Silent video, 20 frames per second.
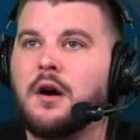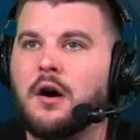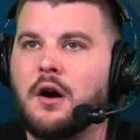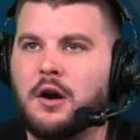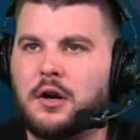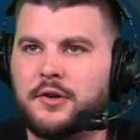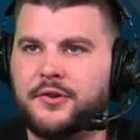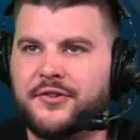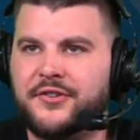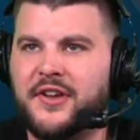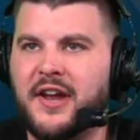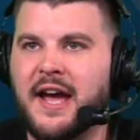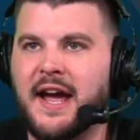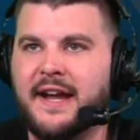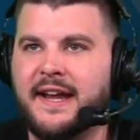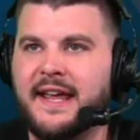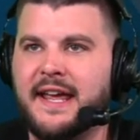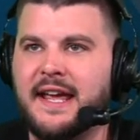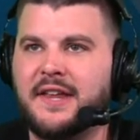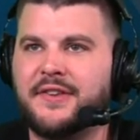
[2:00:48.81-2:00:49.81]

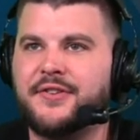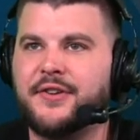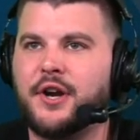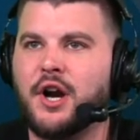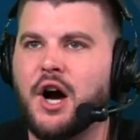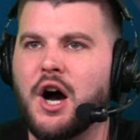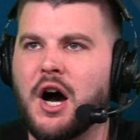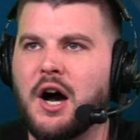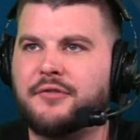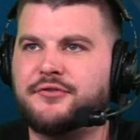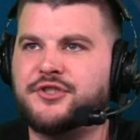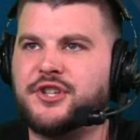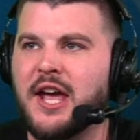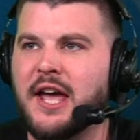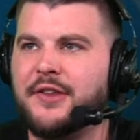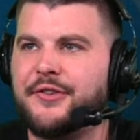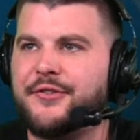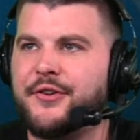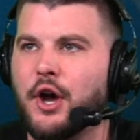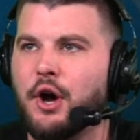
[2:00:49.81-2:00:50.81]
Hartenstein hands it off.
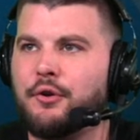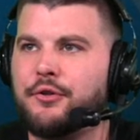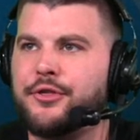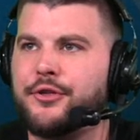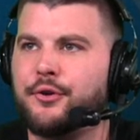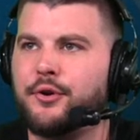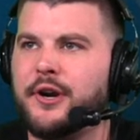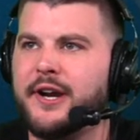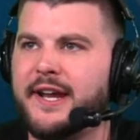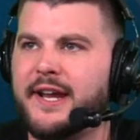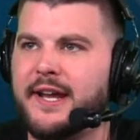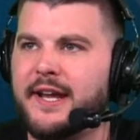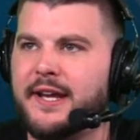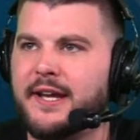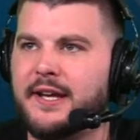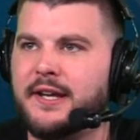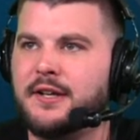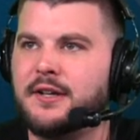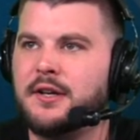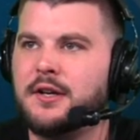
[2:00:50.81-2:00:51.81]
Chenzo,
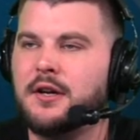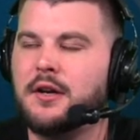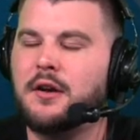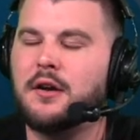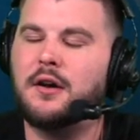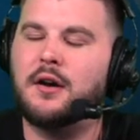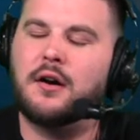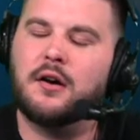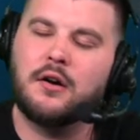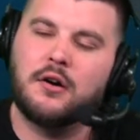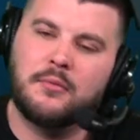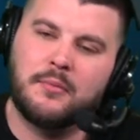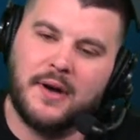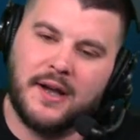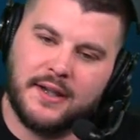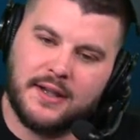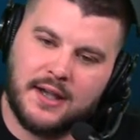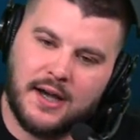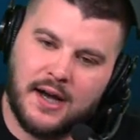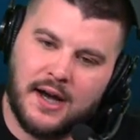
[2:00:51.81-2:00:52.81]
three. Oh,
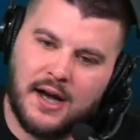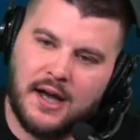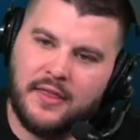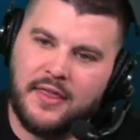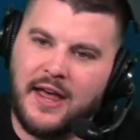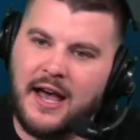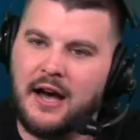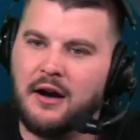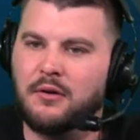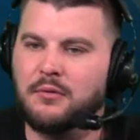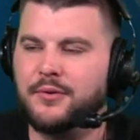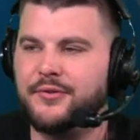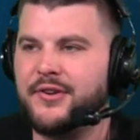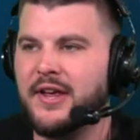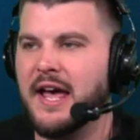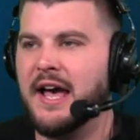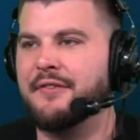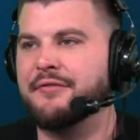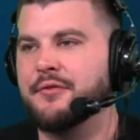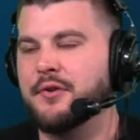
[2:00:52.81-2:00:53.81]
my God. That one was
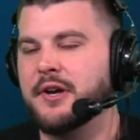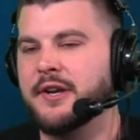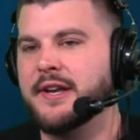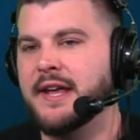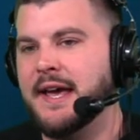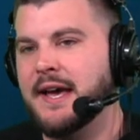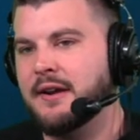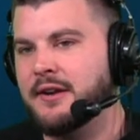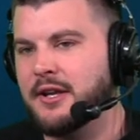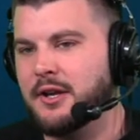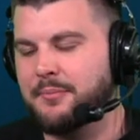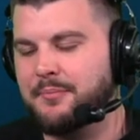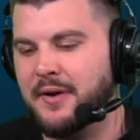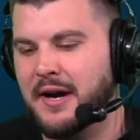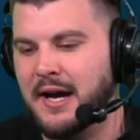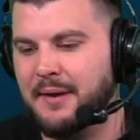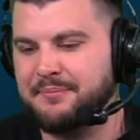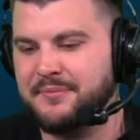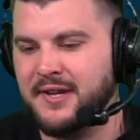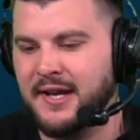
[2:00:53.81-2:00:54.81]
halfway down, and it
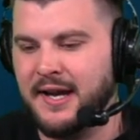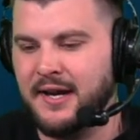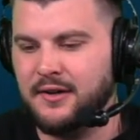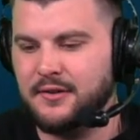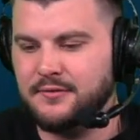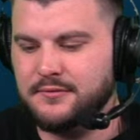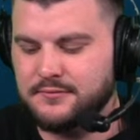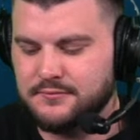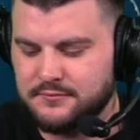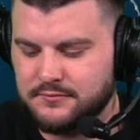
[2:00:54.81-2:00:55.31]
popped out.